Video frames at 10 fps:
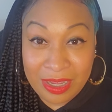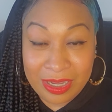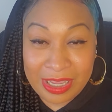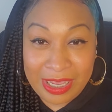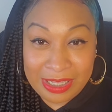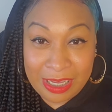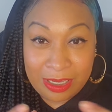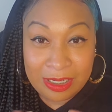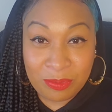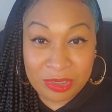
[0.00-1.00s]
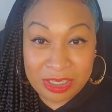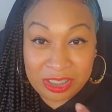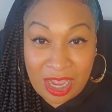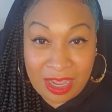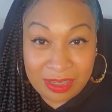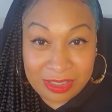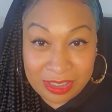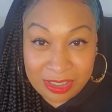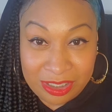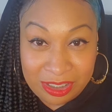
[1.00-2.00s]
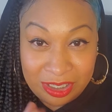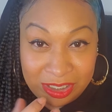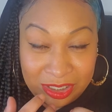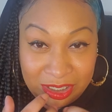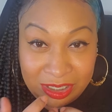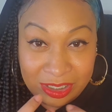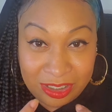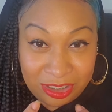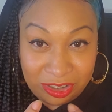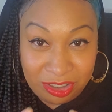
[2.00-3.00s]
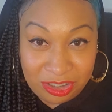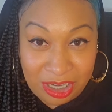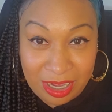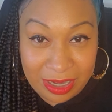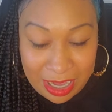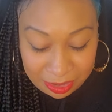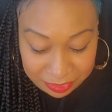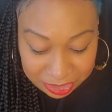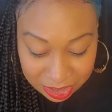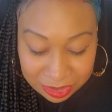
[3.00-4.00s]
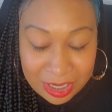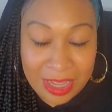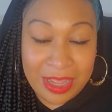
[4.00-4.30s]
Okay. They're going to bring the child, the, the, the, the, the child out of each other.